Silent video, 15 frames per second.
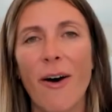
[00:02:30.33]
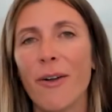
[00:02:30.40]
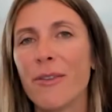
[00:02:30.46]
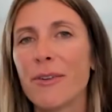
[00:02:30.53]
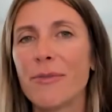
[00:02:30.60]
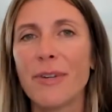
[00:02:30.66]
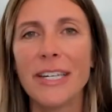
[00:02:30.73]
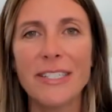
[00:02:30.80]
all
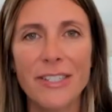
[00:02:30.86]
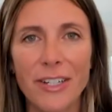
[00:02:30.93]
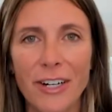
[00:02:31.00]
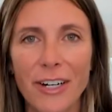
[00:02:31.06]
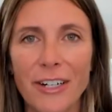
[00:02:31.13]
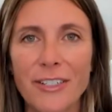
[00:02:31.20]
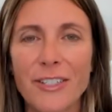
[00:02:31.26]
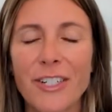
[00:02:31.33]
the
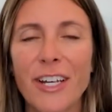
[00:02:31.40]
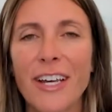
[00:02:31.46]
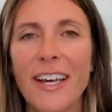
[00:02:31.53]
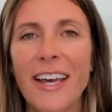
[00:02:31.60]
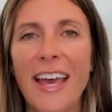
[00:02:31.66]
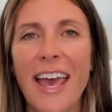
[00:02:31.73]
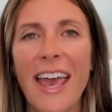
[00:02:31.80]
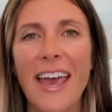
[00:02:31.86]
research
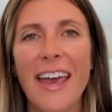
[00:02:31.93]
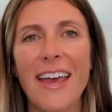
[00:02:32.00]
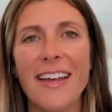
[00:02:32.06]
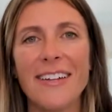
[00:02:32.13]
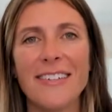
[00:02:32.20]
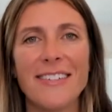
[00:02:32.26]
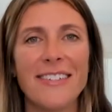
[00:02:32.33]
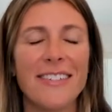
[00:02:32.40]

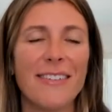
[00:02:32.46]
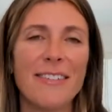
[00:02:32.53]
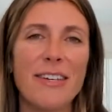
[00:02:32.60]
and,